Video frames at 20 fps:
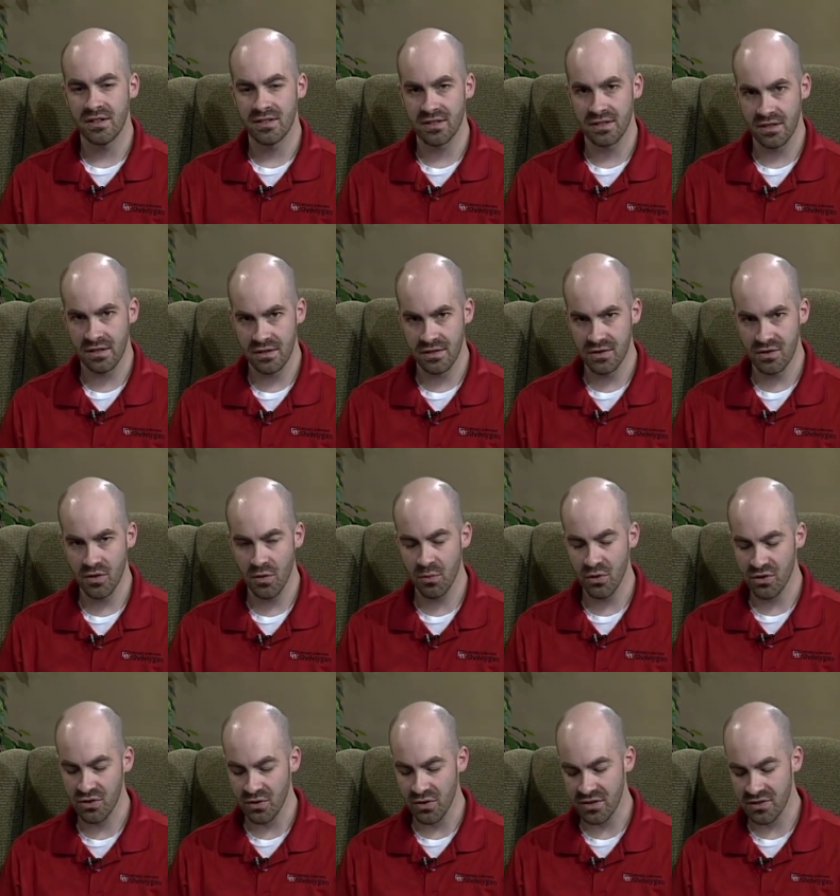is it a
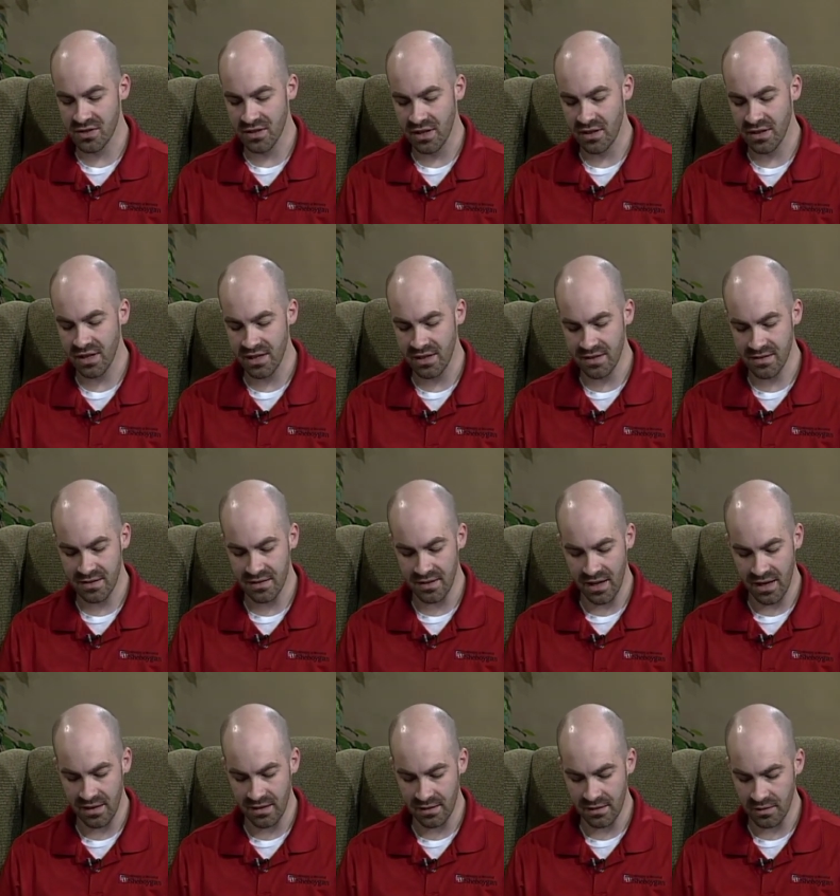consumer choice? And I'll get into
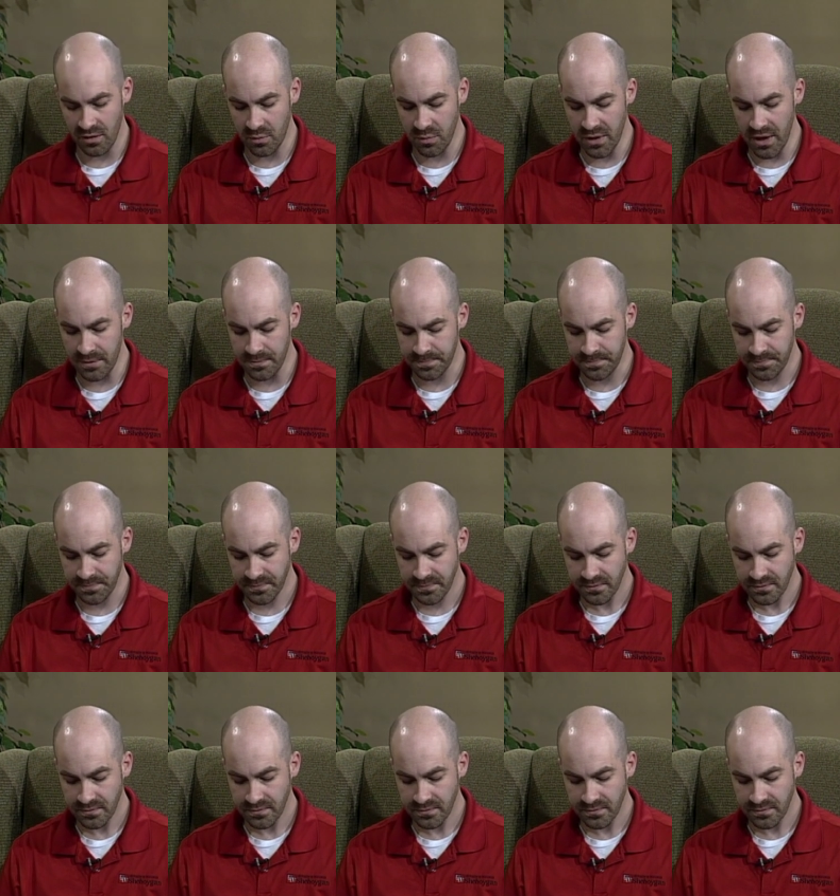that in a little bit.